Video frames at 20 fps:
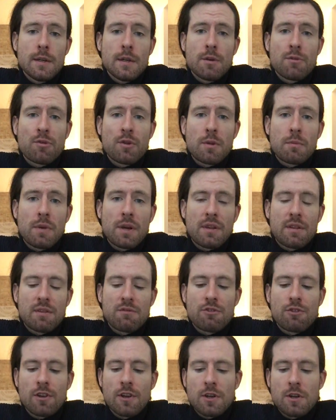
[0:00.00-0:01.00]
for the month
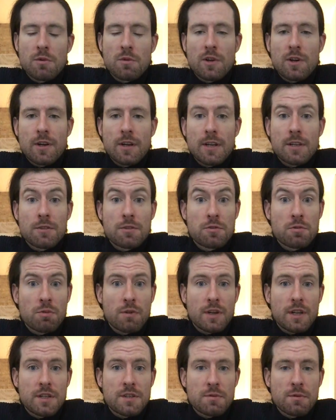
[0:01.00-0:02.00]
of January
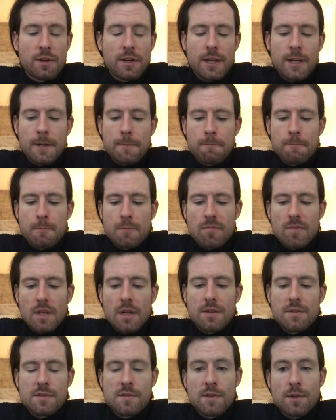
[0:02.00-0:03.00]
2020.
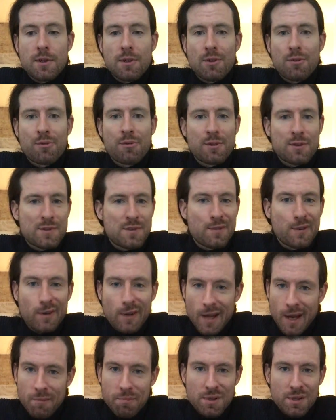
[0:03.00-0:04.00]
So first of all,
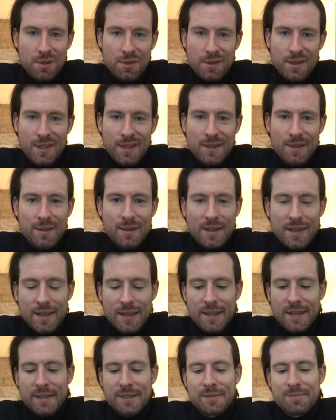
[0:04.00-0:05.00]
Happy New Year.
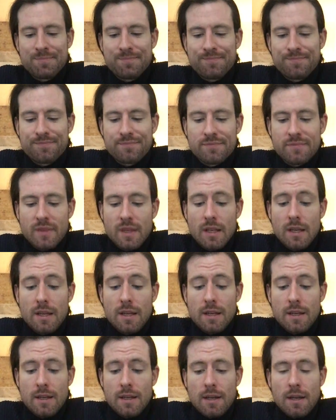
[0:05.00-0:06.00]

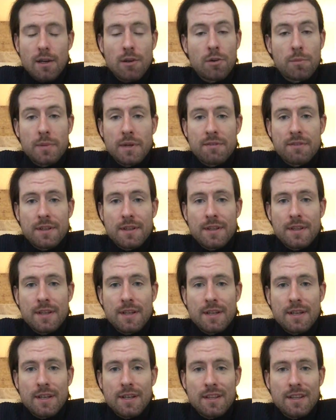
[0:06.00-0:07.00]
I hope
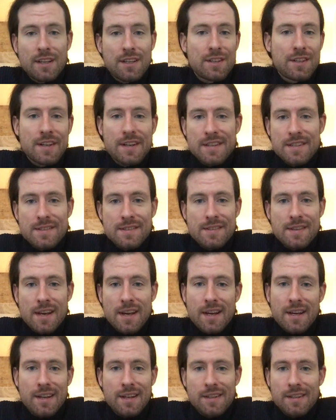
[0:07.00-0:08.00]
everything that you guys
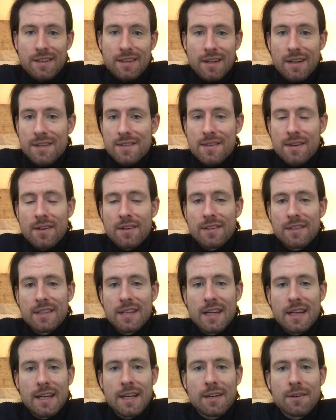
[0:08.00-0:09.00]
had a nice
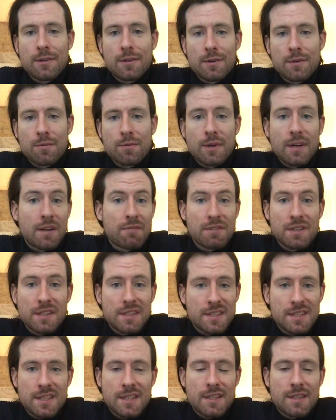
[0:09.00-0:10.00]
holiday or whatever you
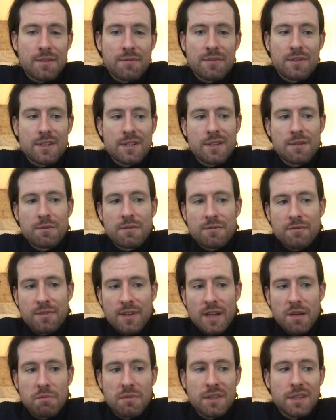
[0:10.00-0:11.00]
did, if you did it with
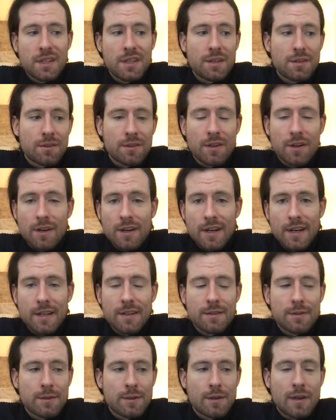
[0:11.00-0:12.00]
family or
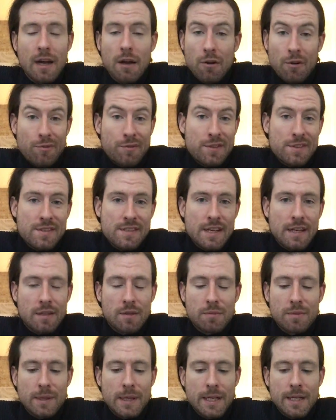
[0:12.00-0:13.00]
not, or however you
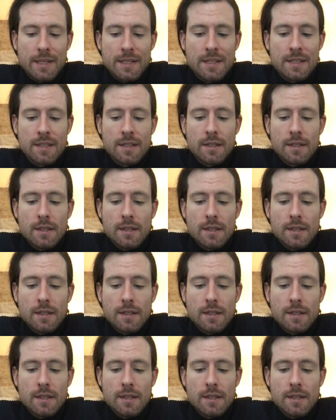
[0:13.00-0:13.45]
celebrated